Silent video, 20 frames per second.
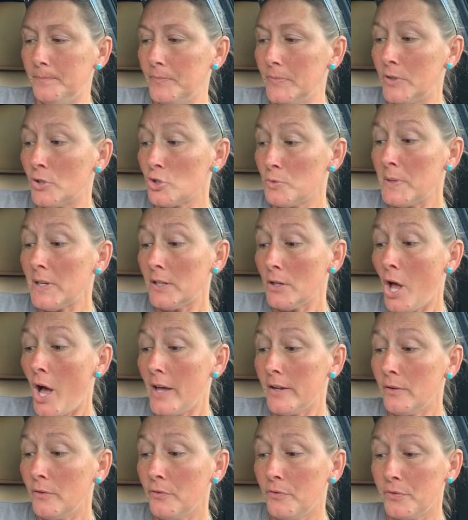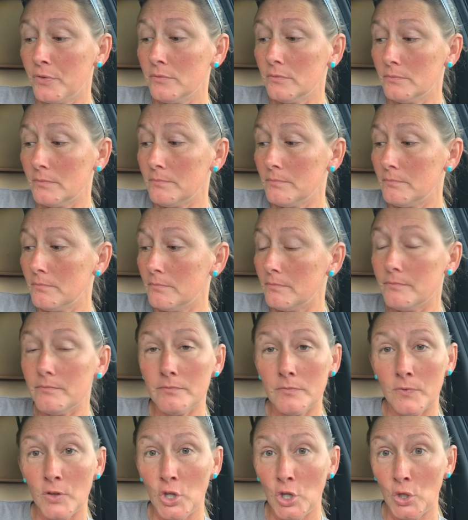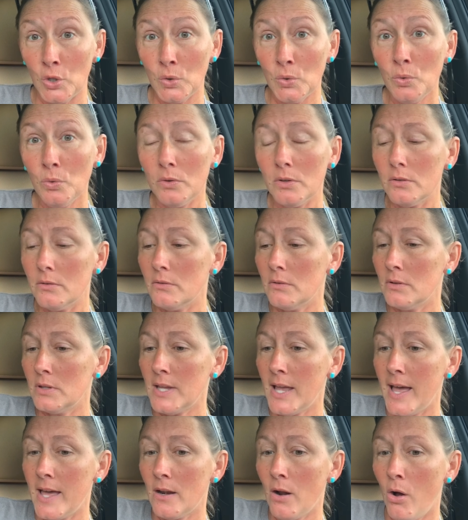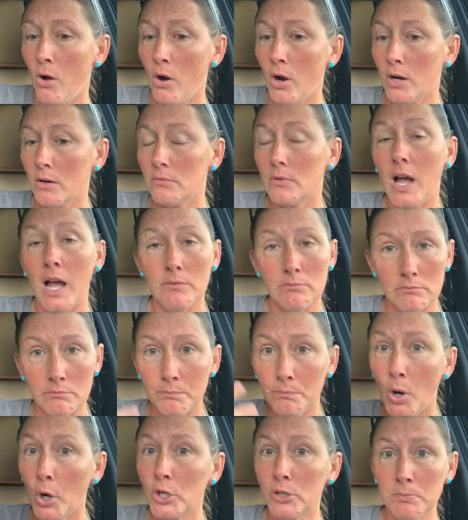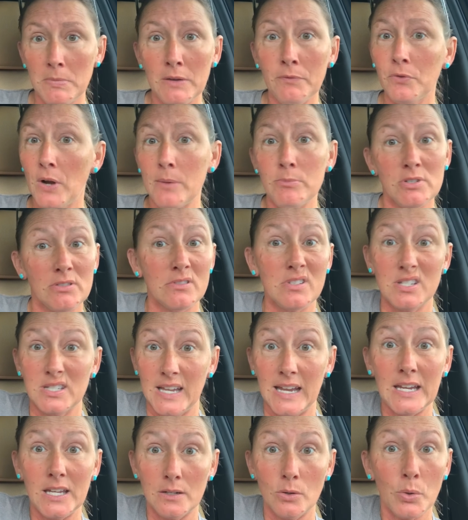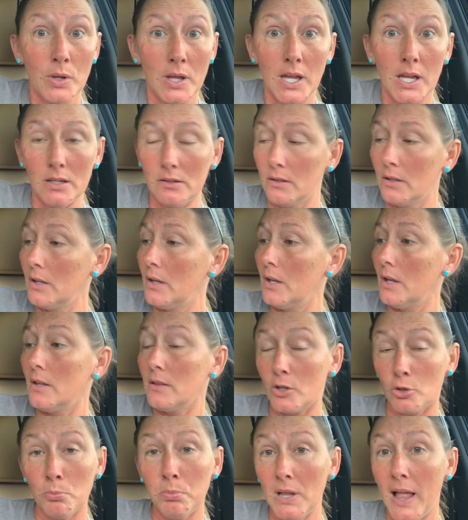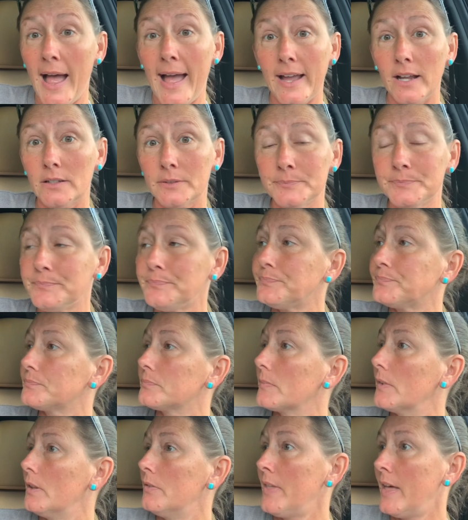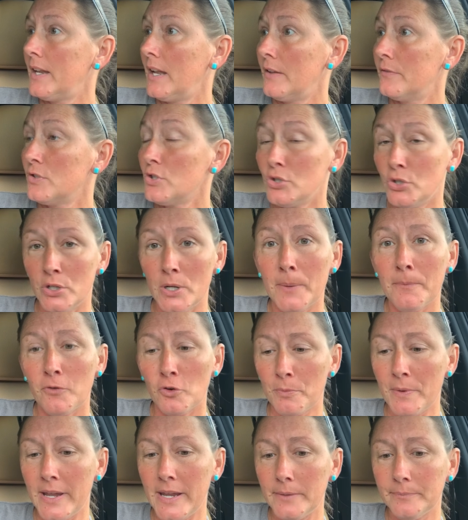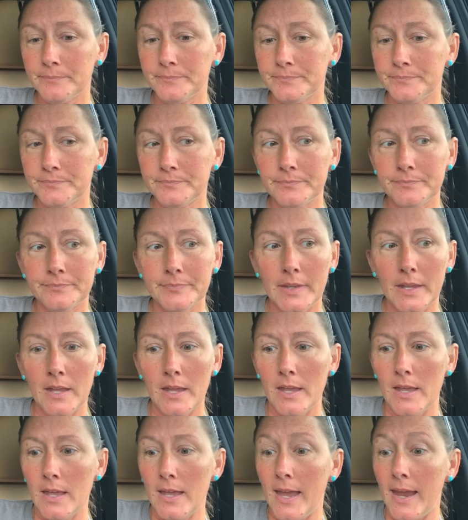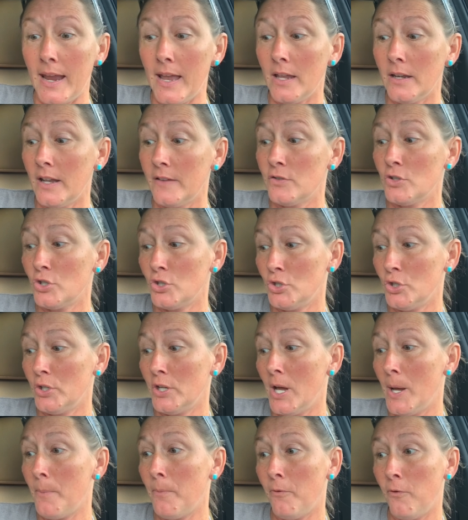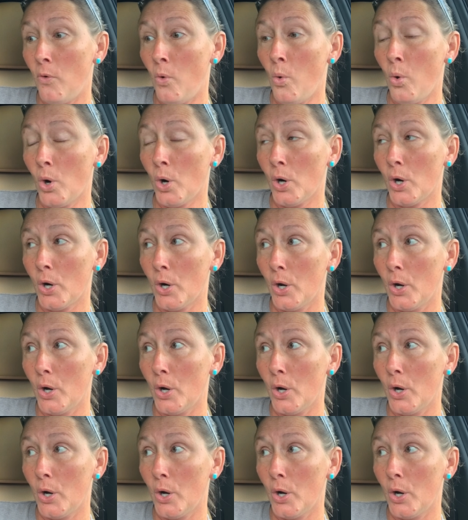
There's been a lot of you that are, pardon me, I'm just going to say it, okay? That are black, that have stood up for me and have stood up for